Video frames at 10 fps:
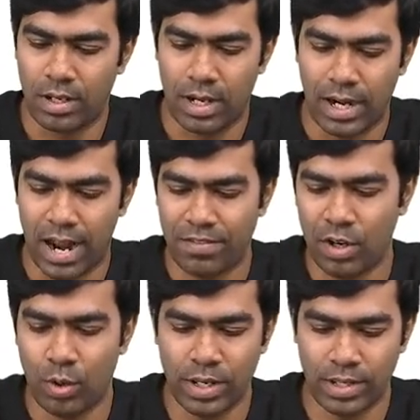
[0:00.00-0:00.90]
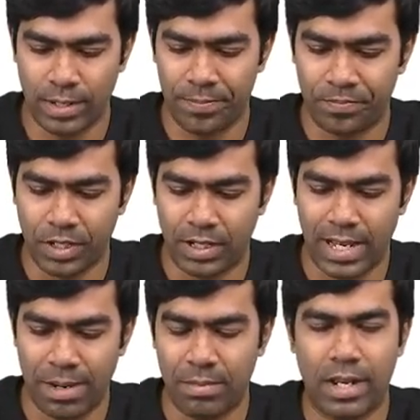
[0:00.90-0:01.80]
And after knowing the
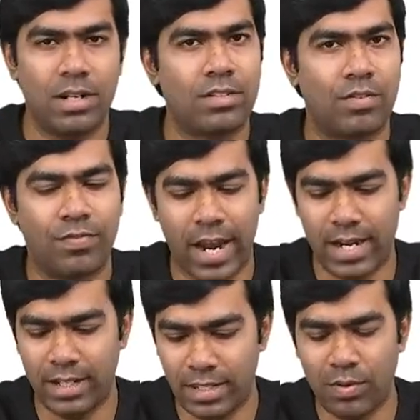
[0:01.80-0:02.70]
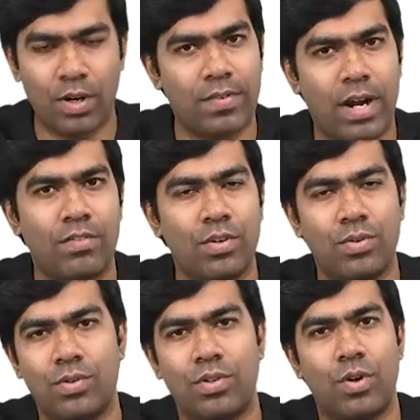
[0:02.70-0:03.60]
timeline, so final thing what we have
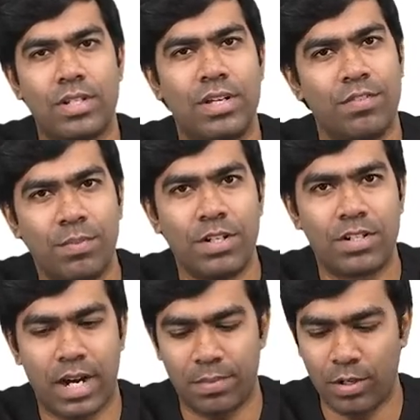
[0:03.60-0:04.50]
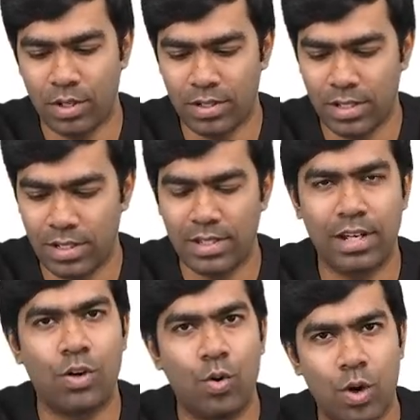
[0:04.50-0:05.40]
to know is the Whipple's triad, because this is
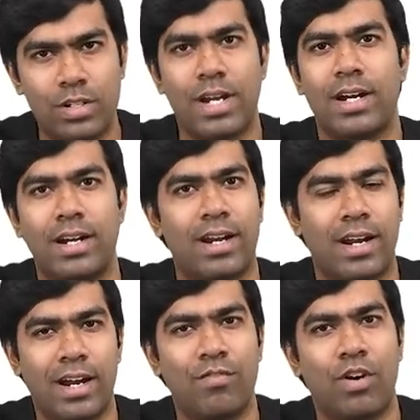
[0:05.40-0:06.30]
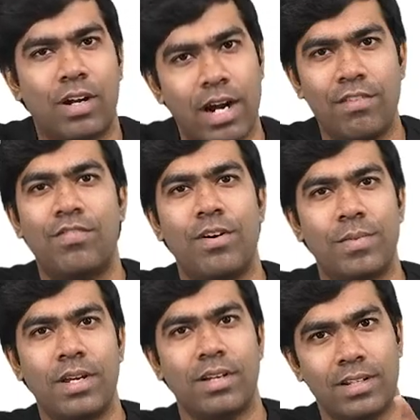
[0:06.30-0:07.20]
the gold standard triad for
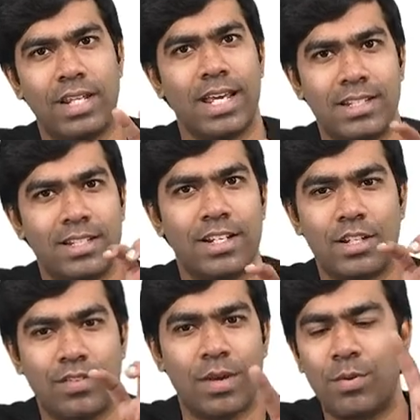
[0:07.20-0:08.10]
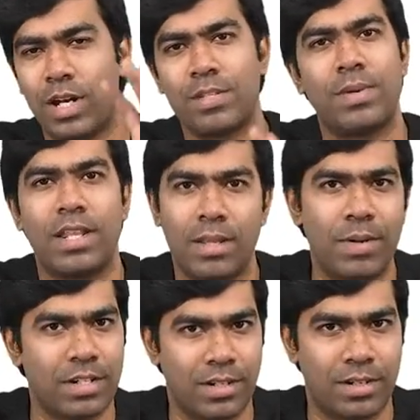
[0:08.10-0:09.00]
confirming the existence of hypoglycemia in the
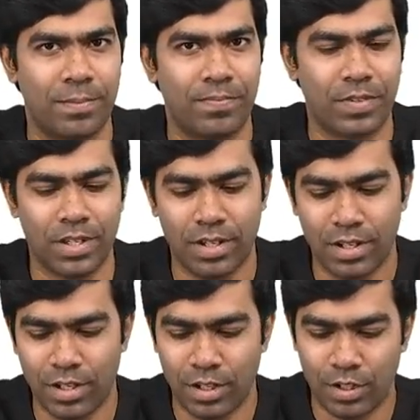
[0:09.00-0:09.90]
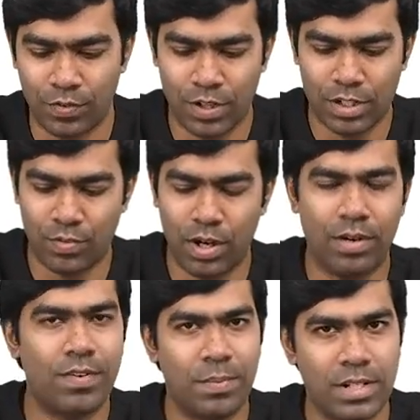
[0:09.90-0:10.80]
patient. So first of all,
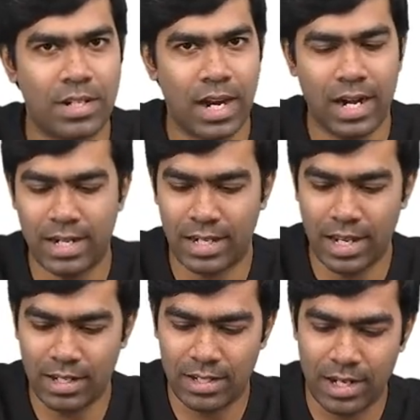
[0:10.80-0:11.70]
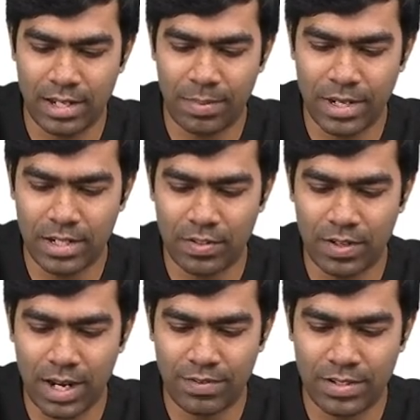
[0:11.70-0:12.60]
Whipple's triad tells that the patients
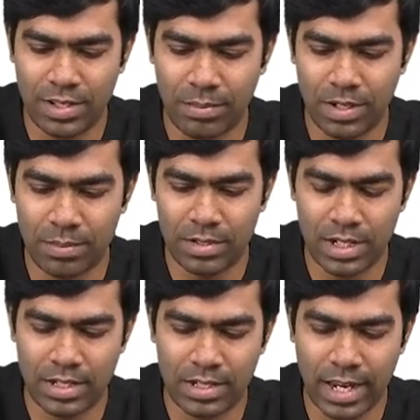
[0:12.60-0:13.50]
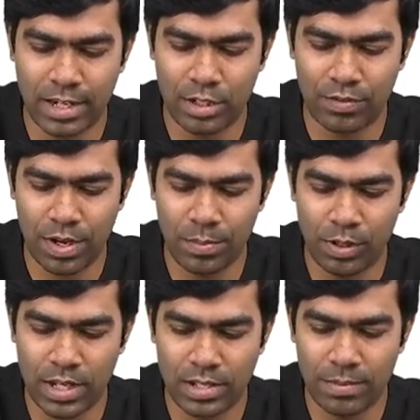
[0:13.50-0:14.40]
will have symptoms and signs of
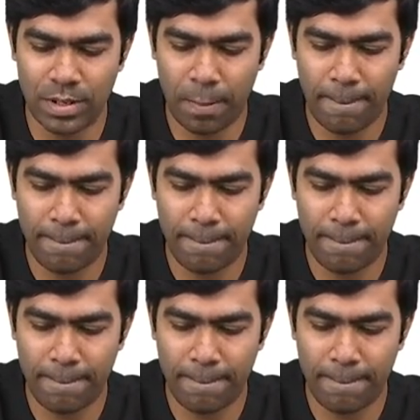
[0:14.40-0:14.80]
hypoglycemia,